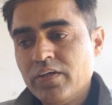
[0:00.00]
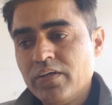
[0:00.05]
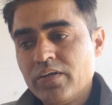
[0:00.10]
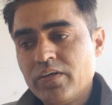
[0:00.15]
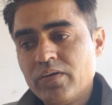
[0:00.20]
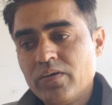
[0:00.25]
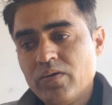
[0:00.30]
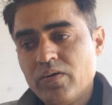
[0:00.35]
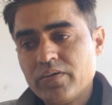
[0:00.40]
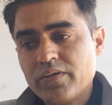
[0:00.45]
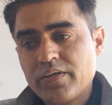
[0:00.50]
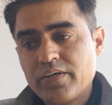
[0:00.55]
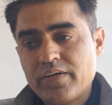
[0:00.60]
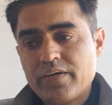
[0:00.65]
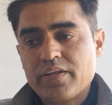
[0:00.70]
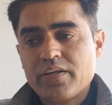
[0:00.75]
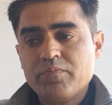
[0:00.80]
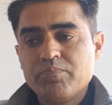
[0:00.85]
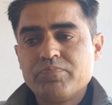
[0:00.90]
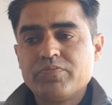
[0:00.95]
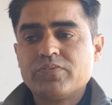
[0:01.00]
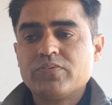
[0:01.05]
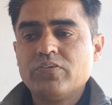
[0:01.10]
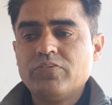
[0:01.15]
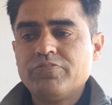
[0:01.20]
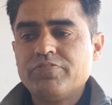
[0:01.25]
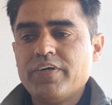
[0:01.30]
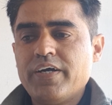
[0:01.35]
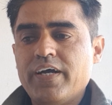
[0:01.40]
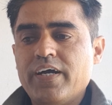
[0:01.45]
Now
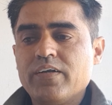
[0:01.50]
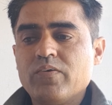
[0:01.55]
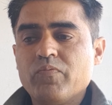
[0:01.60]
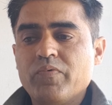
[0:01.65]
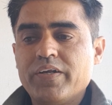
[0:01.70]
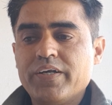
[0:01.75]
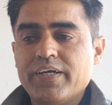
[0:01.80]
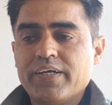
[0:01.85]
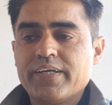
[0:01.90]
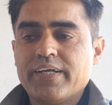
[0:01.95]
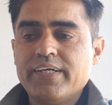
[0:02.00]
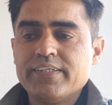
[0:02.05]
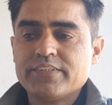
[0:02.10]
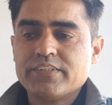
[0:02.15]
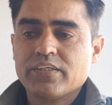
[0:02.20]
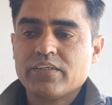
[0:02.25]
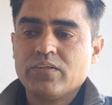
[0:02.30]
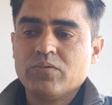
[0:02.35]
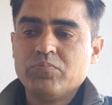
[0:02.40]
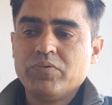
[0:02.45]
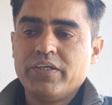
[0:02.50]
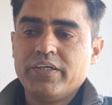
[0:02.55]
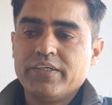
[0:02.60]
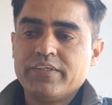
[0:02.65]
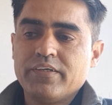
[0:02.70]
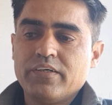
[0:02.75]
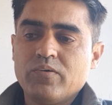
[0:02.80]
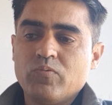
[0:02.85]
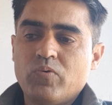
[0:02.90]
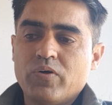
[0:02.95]
tryptophan, when it gets
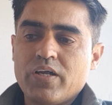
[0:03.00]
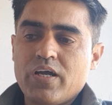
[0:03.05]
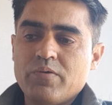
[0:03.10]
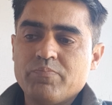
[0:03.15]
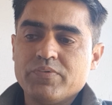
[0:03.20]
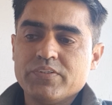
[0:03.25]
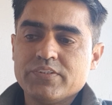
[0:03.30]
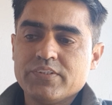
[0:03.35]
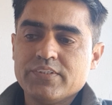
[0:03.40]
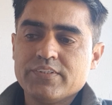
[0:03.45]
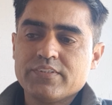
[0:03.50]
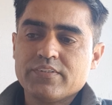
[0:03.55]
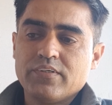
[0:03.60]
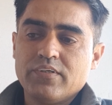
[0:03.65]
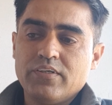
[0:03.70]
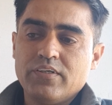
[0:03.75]
accumulated, what happens is